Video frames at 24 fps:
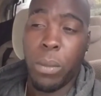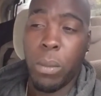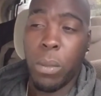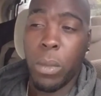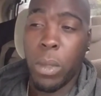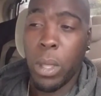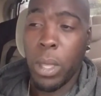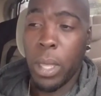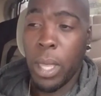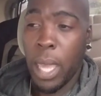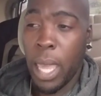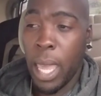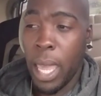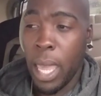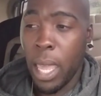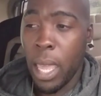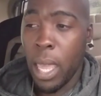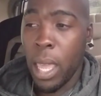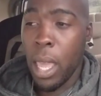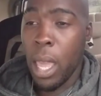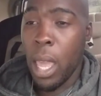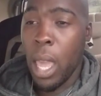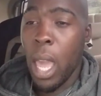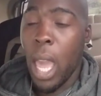Okay?
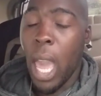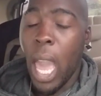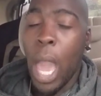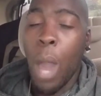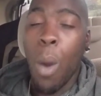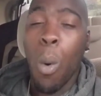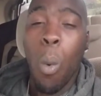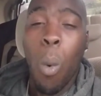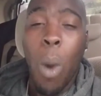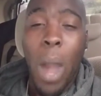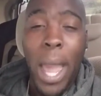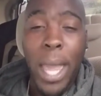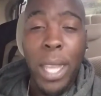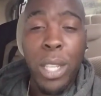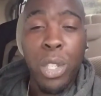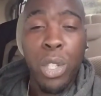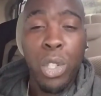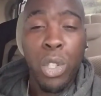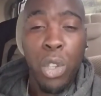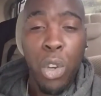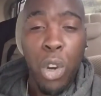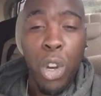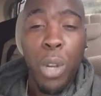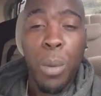And why
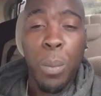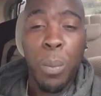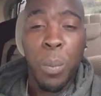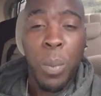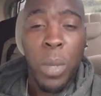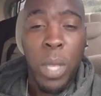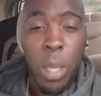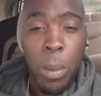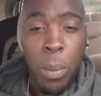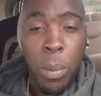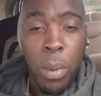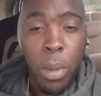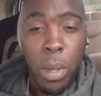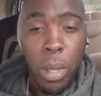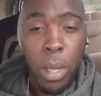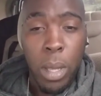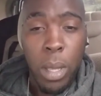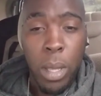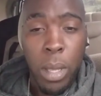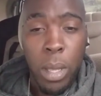certain people